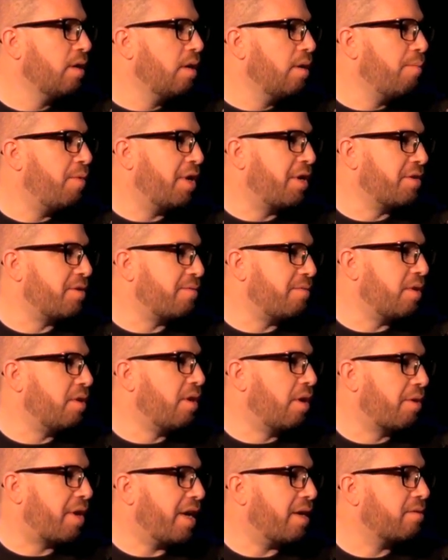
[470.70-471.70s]
Because,
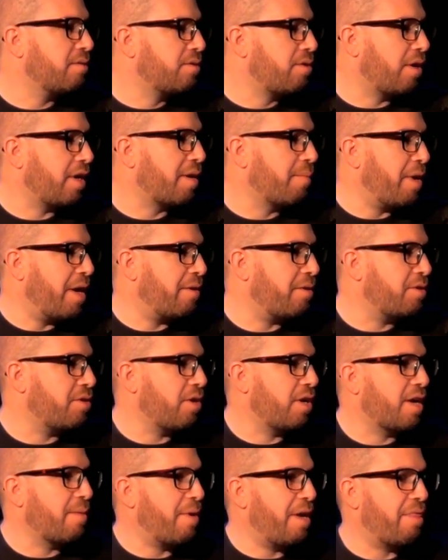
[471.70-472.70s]
talk about
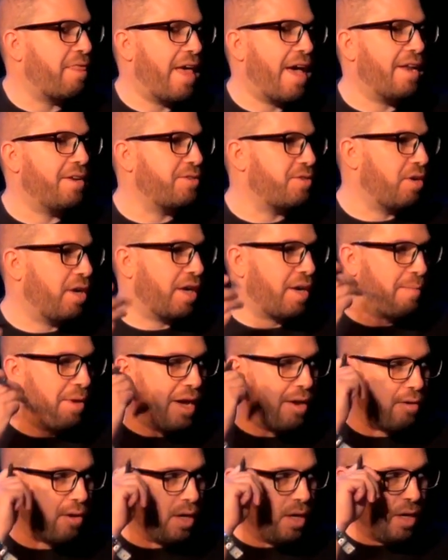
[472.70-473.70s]
that and talk
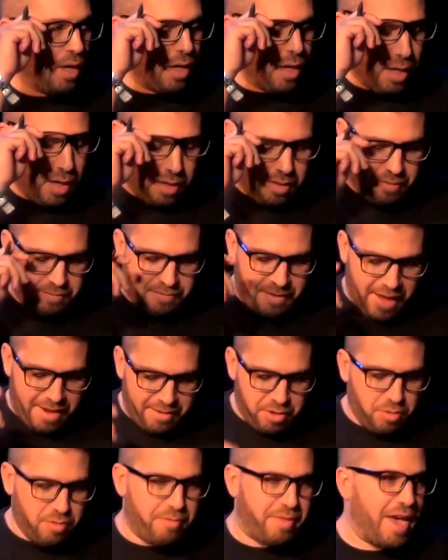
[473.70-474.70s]
about the
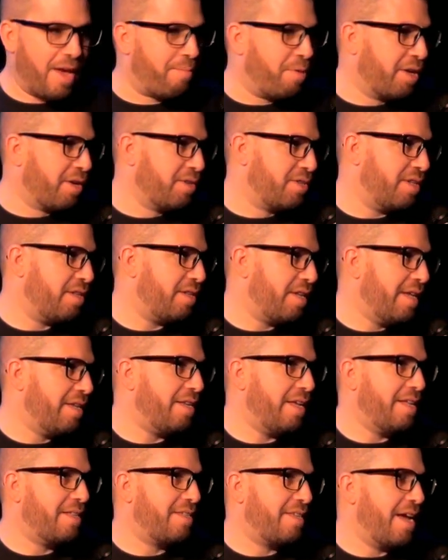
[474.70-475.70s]
value of that, because
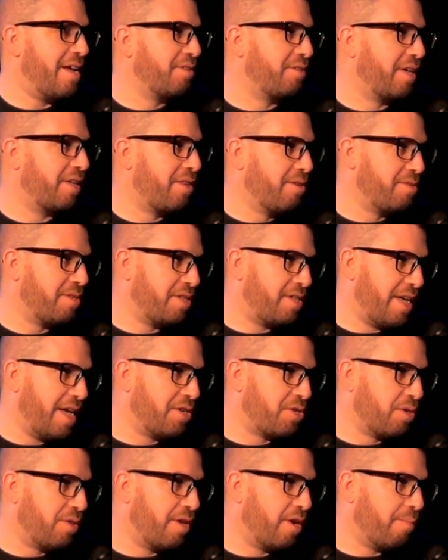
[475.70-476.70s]
it sounds like there's a
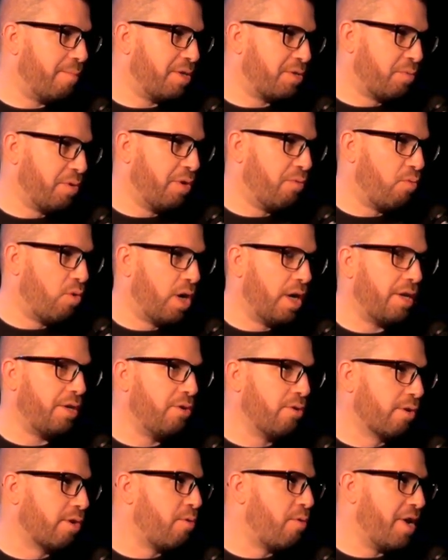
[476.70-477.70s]
tension there between what
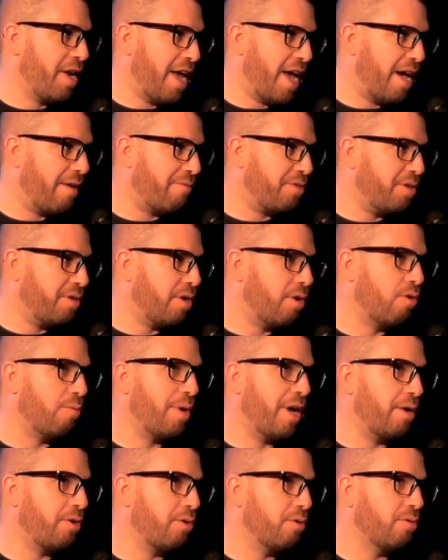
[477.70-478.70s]
you're going to have to know
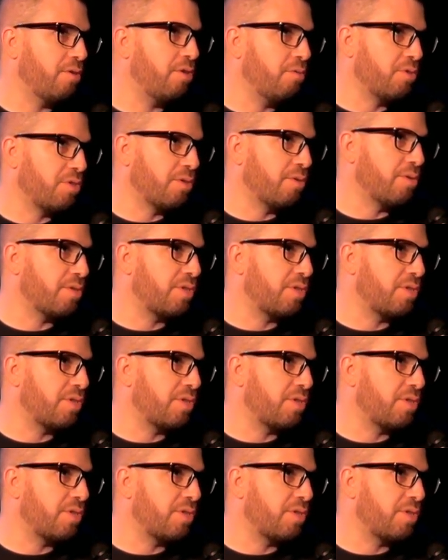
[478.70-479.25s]
about your users